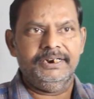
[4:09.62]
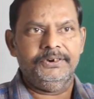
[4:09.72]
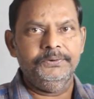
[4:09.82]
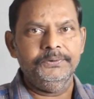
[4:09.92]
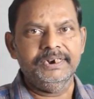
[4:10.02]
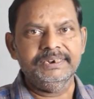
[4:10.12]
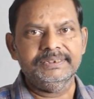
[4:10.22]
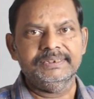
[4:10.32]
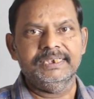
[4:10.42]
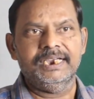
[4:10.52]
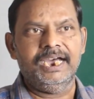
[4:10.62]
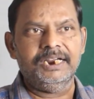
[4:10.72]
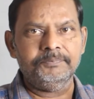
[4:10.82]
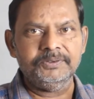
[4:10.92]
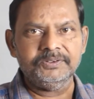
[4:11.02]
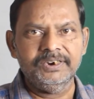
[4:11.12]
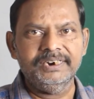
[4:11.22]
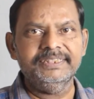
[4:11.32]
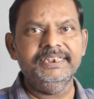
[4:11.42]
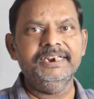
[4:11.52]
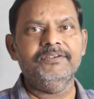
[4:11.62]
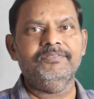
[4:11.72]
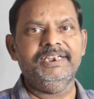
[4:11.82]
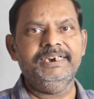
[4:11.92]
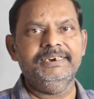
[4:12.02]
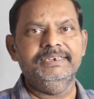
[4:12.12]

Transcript: Newton's corpuscular theory of light.